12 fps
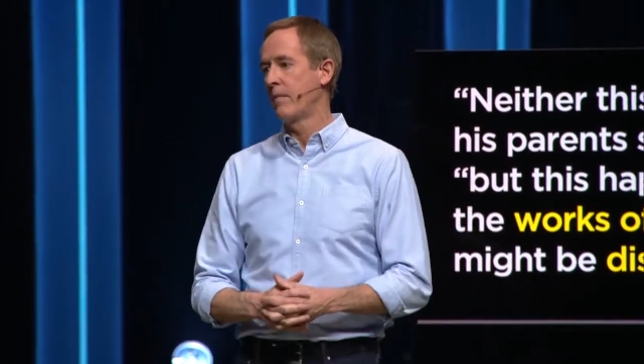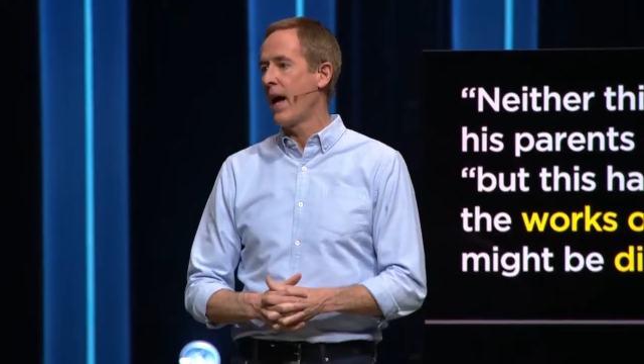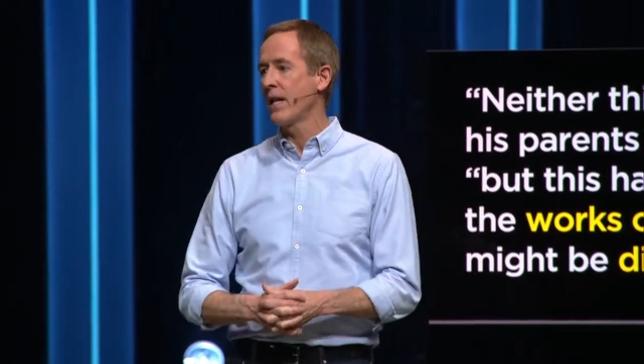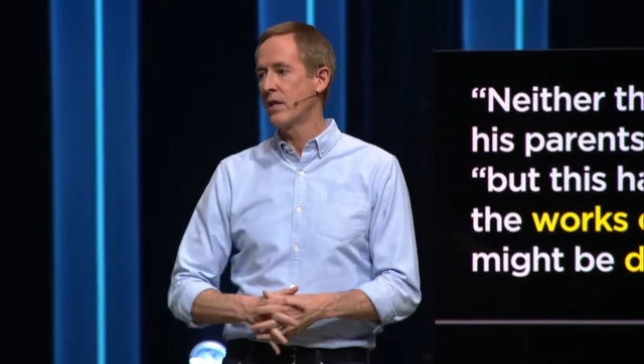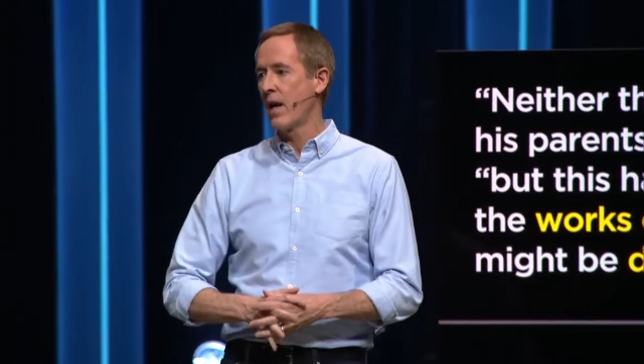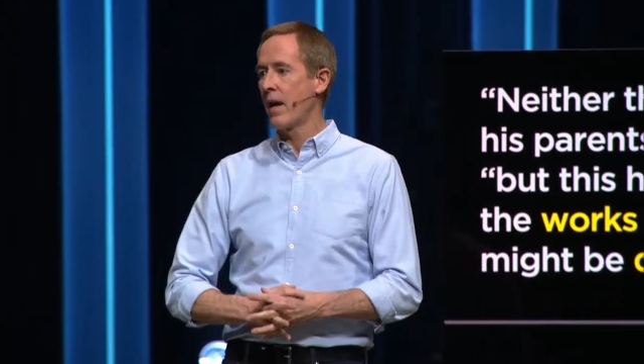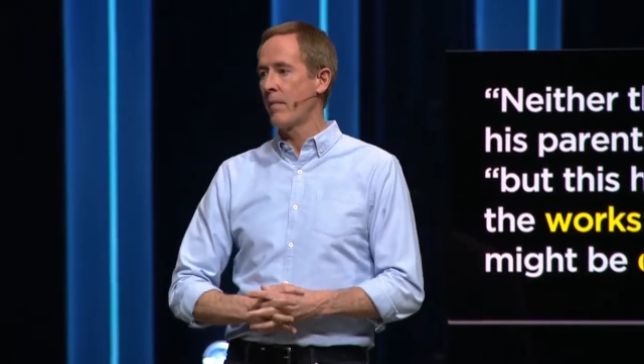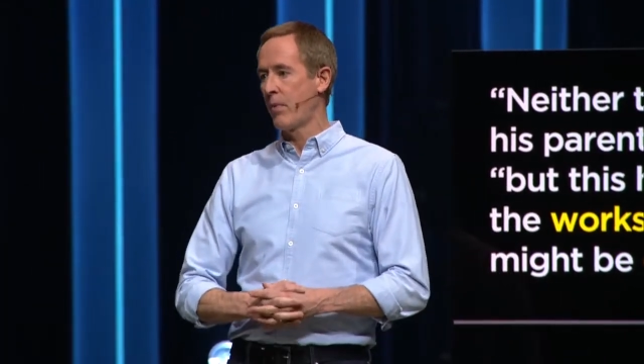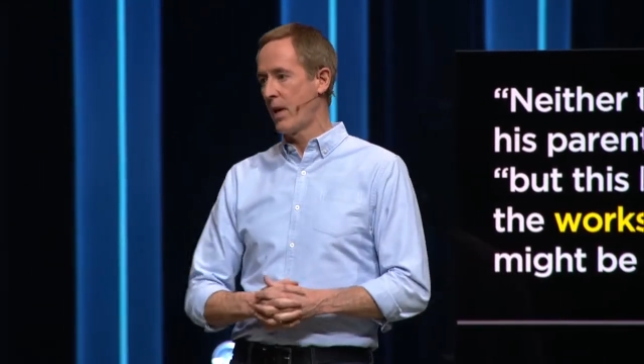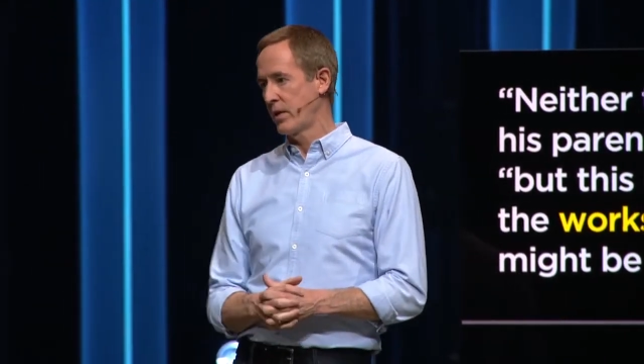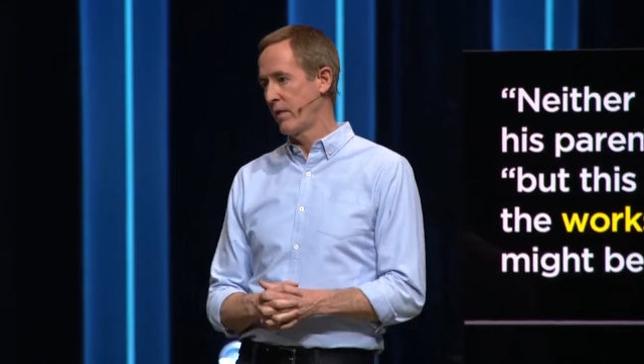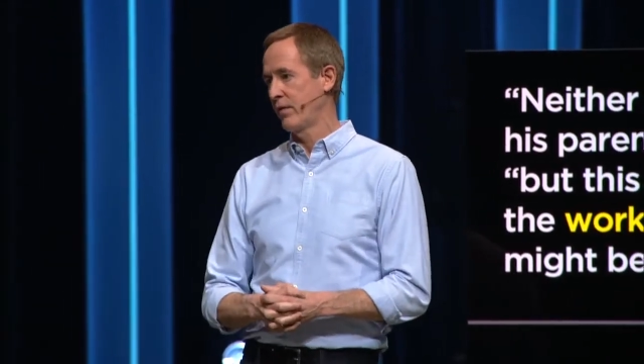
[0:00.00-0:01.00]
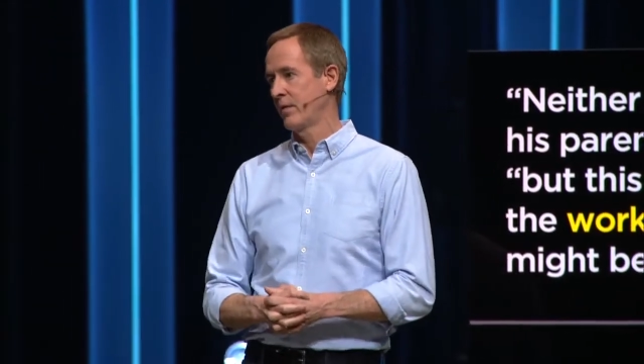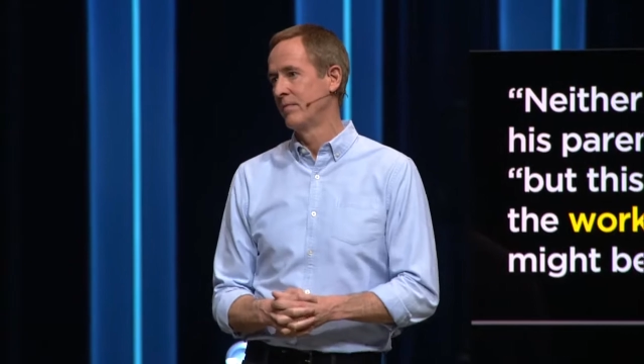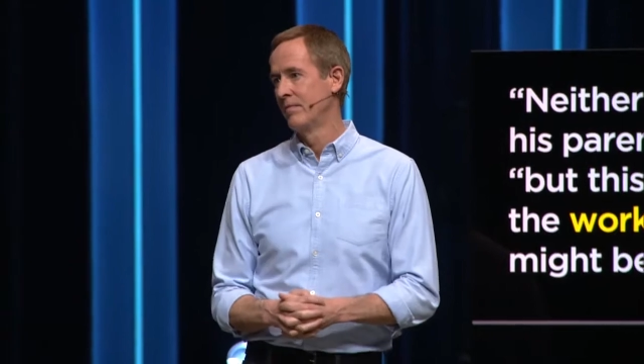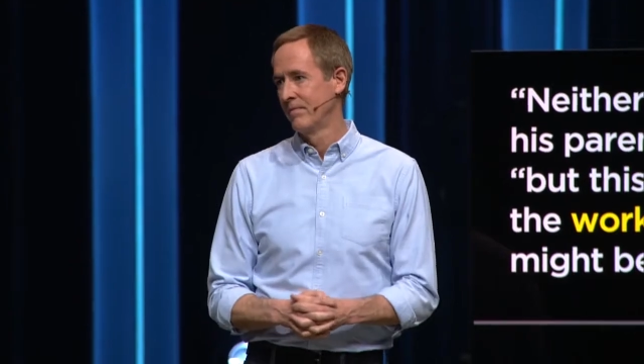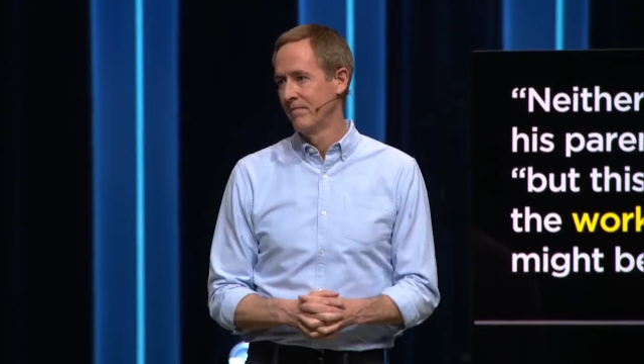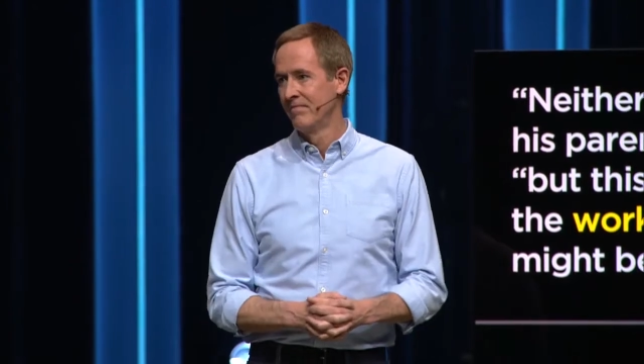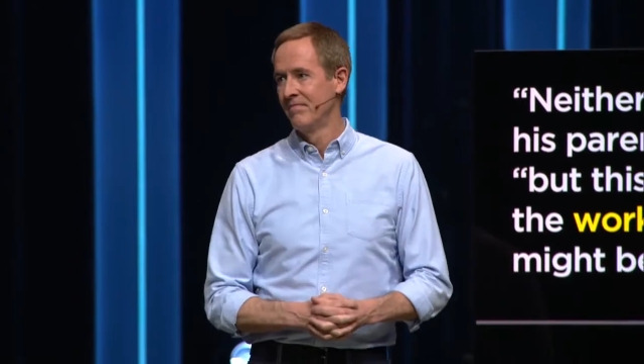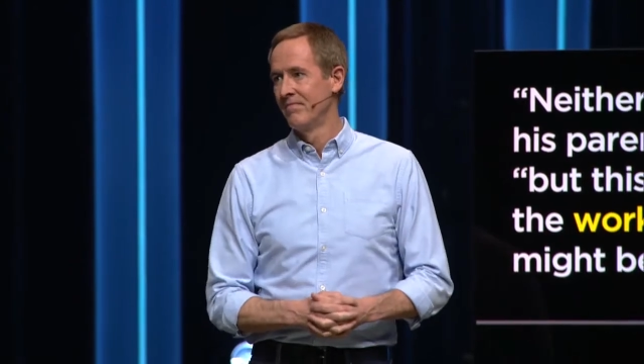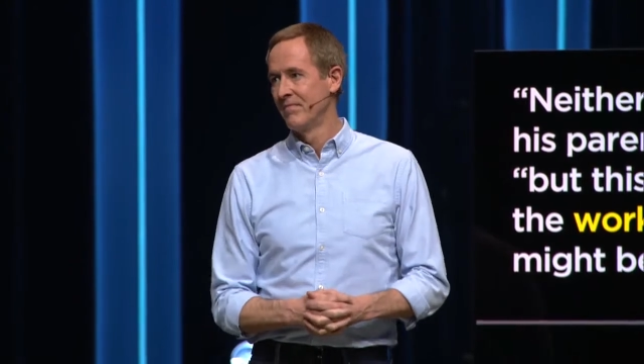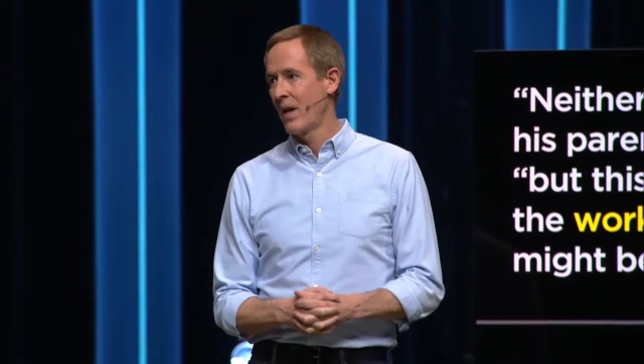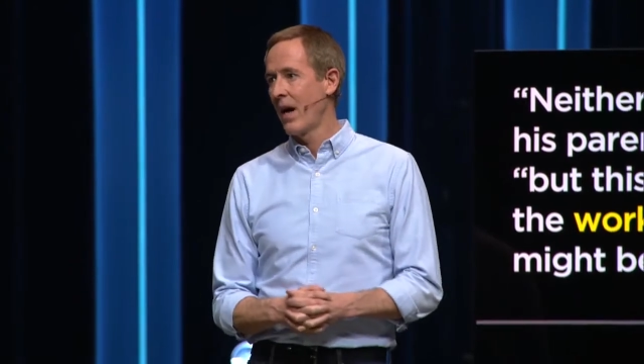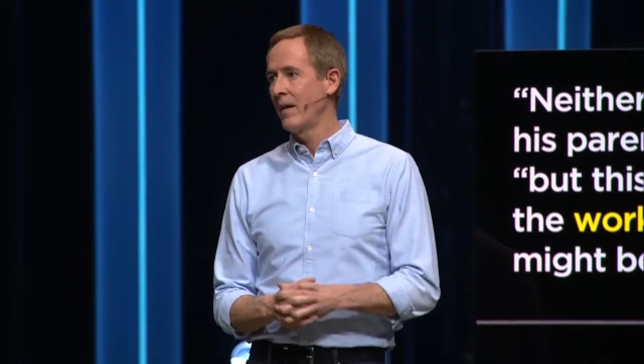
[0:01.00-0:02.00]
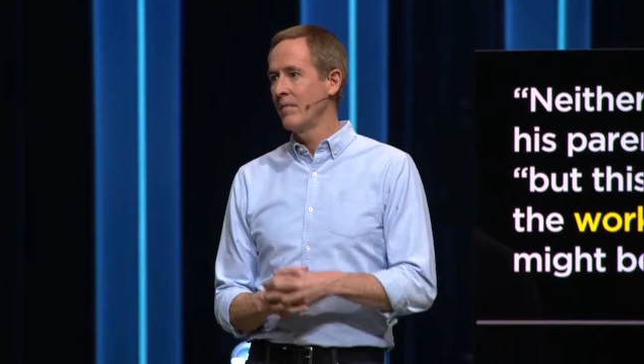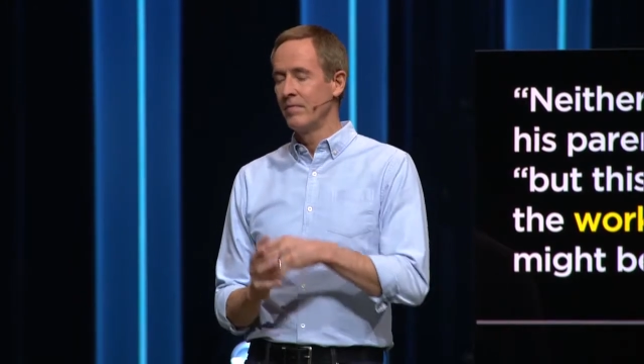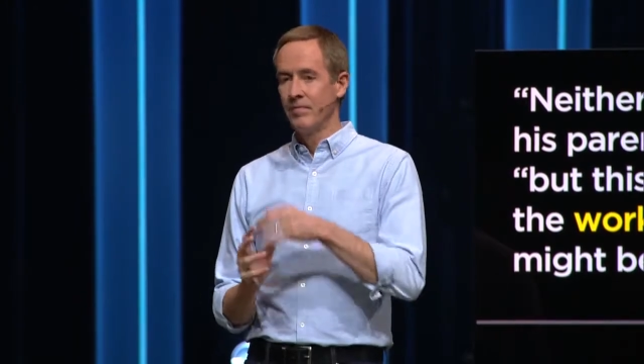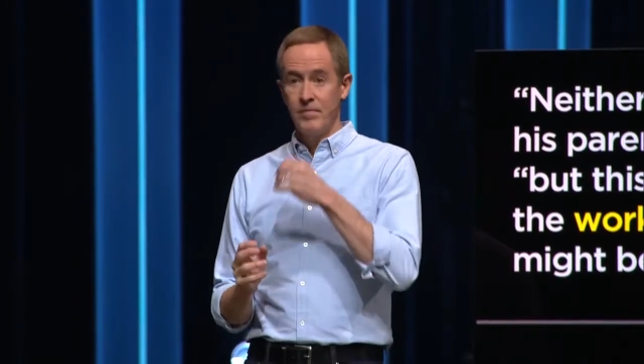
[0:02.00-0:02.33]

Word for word: That's not impressive, right?